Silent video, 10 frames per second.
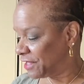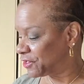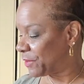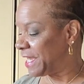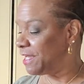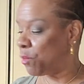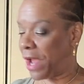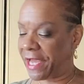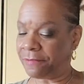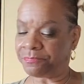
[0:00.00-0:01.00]
So
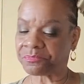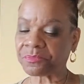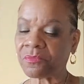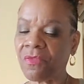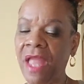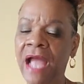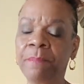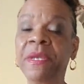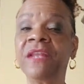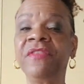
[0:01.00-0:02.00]
anyway,
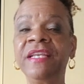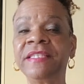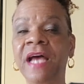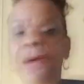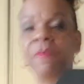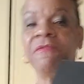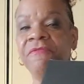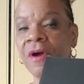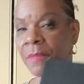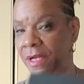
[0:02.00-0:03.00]
I picked these up
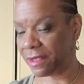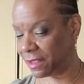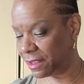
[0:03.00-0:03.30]
from